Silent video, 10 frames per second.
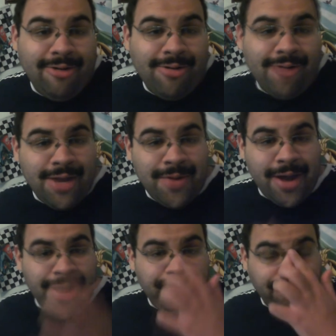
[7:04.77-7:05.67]
Well,
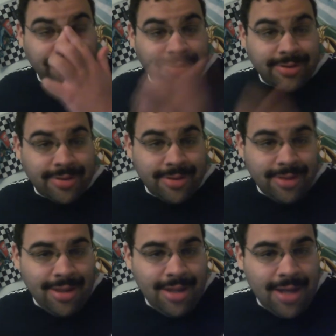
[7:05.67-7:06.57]
anyway.
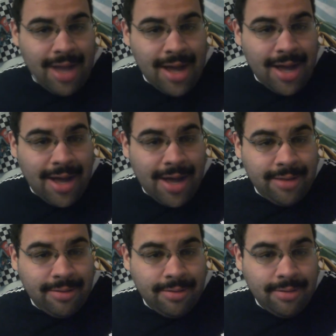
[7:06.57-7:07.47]
Uh,